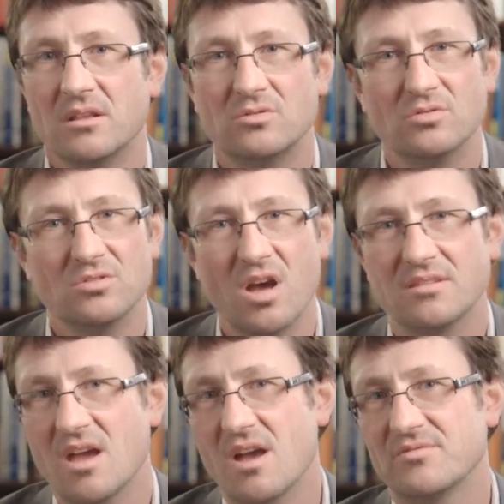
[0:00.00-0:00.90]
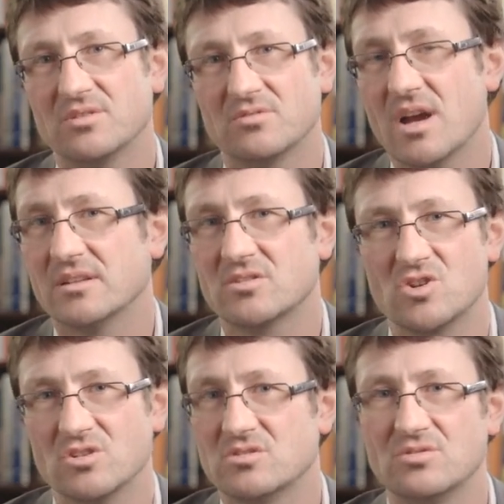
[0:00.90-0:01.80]
do not have the right
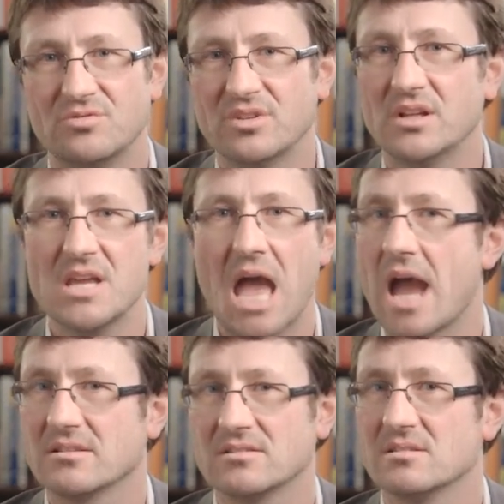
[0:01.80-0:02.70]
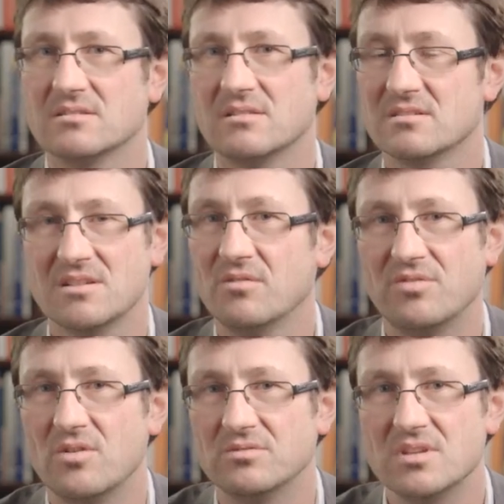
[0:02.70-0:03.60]
just to freely access their cell
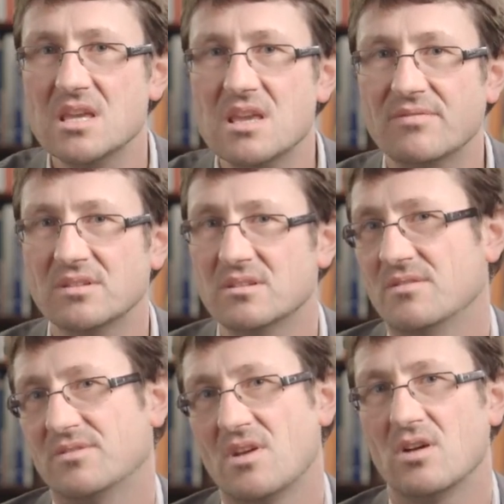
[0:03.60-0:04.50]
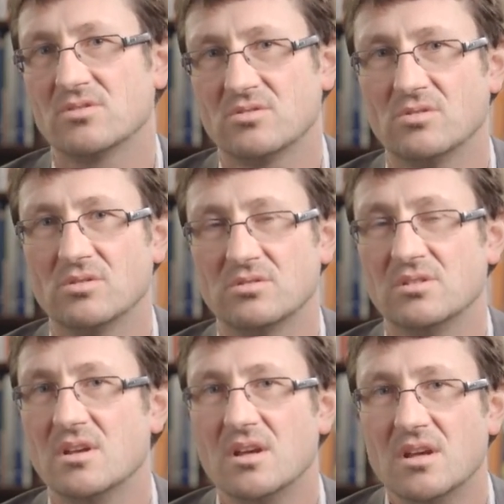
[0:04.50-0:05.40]
phone, even if the household
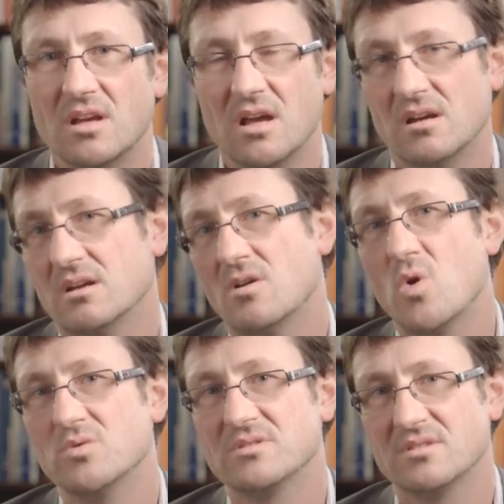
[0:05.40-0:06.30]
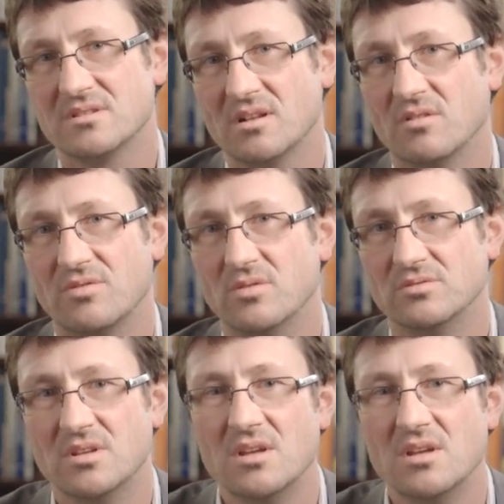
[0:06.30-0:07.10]
owns a cell phone.